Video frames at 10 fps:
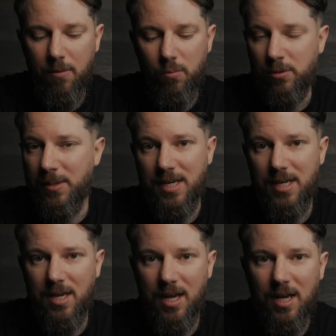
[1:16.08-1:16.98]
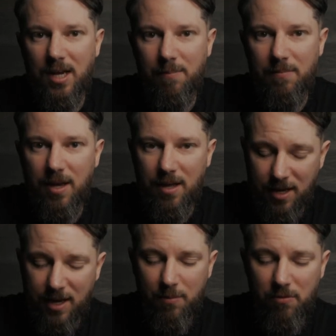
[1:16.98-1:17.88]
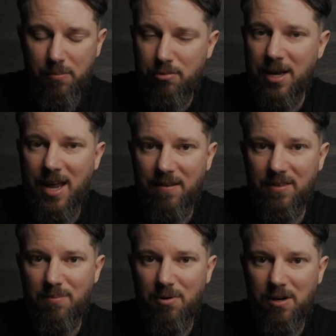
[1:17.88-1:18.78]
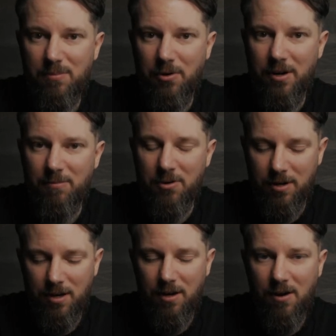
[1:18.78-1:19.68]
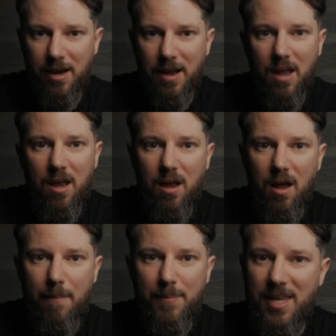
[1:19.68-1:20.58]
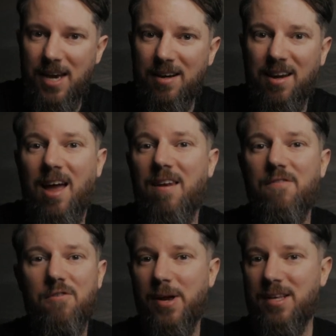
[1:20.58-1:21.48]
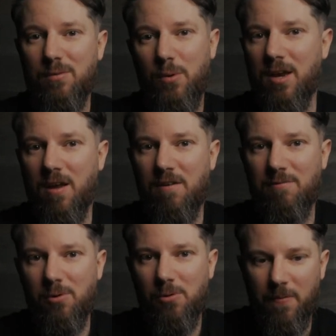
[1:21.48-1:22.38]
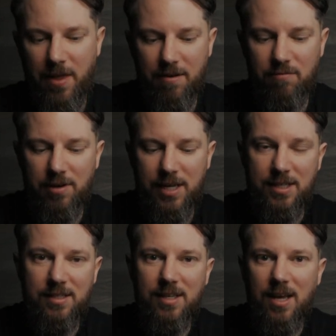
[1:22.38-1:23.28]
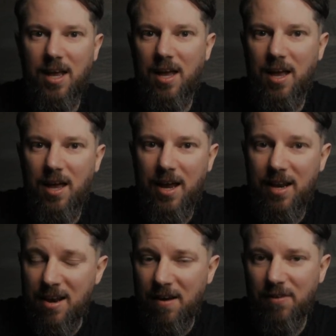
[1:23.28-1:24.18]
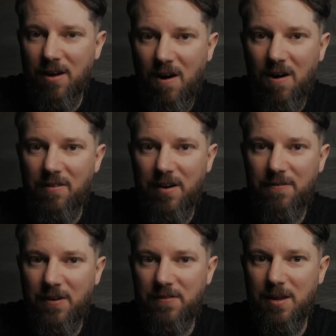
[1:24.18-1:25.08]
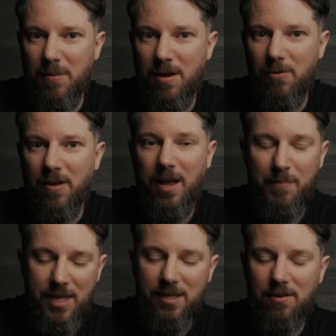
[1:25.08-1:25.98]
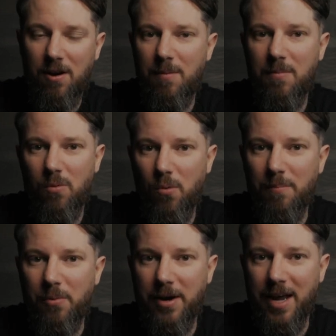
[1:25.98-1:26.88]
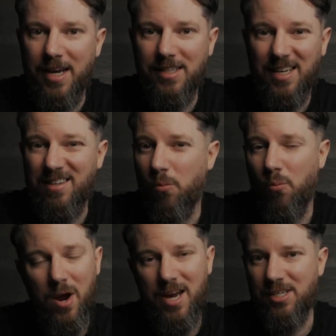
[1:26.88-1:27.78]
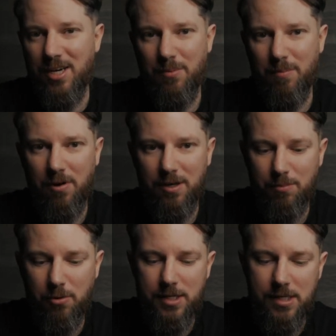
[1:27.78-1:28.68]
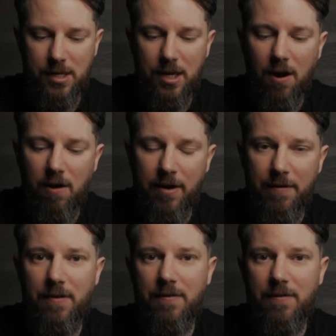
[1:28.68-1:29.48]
which we did, and they came with a pretty hefty price point, I'm not going to lie. But then Canon threw a sweet curveball and released another RF 50mm, but this time the 1.8 at a way cheaper price point, to the RF